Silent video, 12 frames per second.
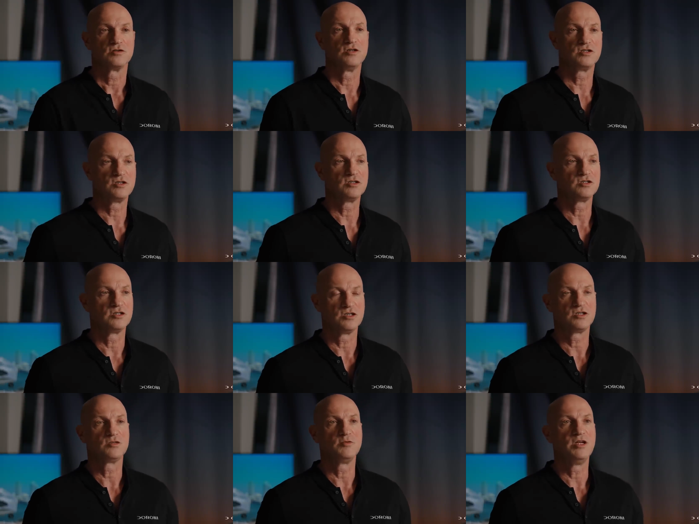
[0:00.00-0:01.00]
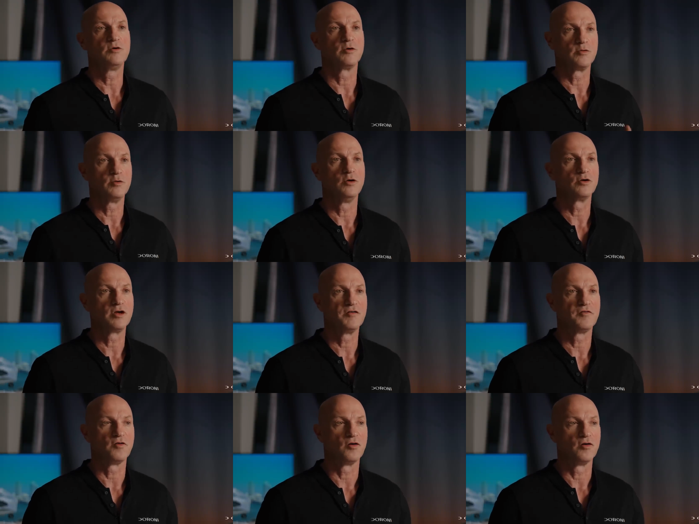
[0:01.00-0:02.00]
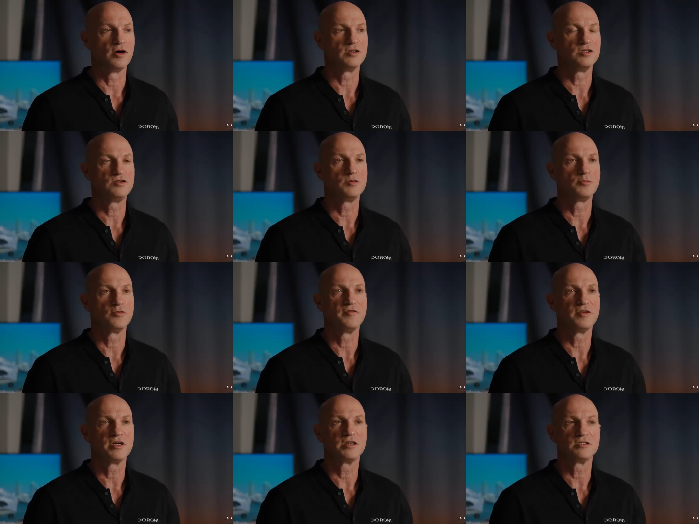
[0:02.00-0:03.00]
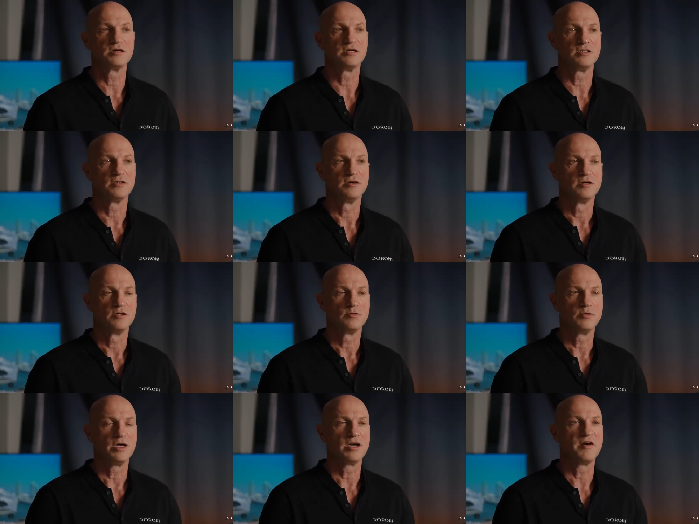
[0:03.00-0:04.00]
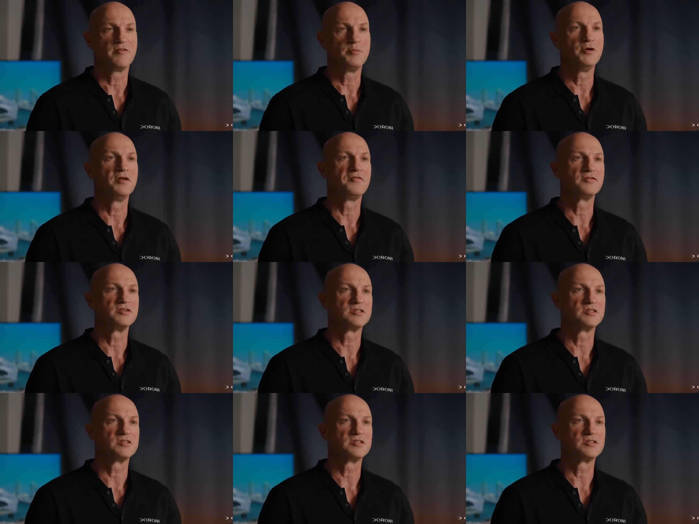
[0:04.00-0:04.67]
This is really what we're looking for, and it's improving, and we have a beautiful